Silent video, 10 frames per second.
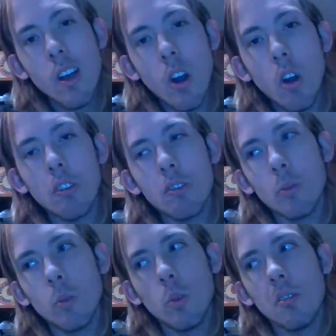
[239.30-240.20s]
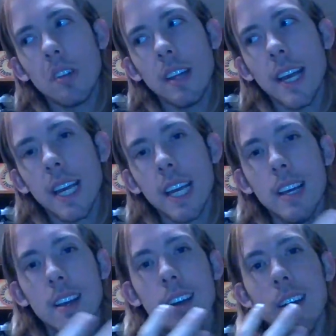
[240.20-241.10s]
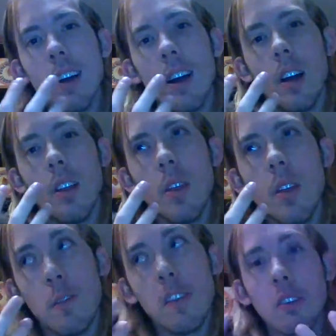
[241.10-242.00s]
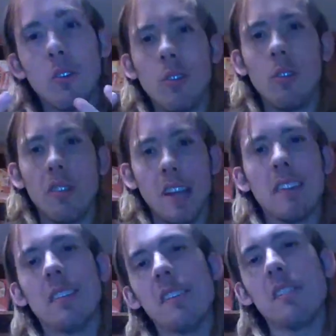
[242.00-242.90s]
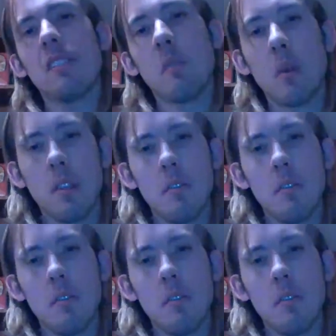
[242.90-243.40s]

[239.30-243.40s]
also rules like the physical senses and sort of the